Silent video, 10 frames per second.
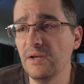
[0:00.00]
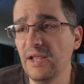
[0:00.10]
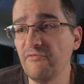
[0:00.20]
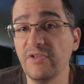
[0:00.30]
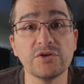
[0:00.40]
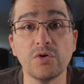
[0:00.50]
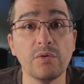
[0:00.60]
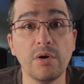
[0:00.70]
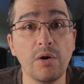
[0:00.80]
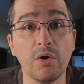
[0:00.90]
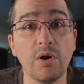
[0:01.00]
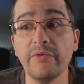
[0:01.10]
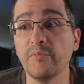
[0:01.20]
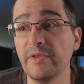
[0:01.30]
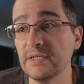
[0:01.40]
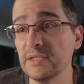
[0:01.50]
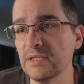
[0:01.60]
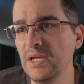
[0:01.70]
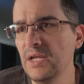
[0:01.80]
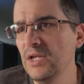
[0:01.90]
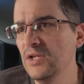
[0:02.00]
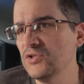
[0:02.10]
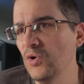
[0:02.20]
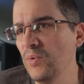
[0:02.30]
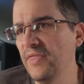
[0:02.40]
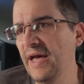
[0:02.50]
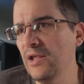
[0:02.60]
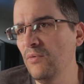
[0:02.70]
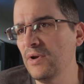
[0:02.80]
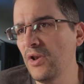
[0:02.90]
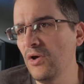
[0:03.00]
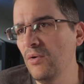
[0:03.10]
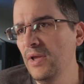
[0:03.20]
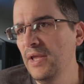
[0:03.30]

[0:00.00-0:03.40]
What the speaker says: on Netflix or other places. So with that, I want to know,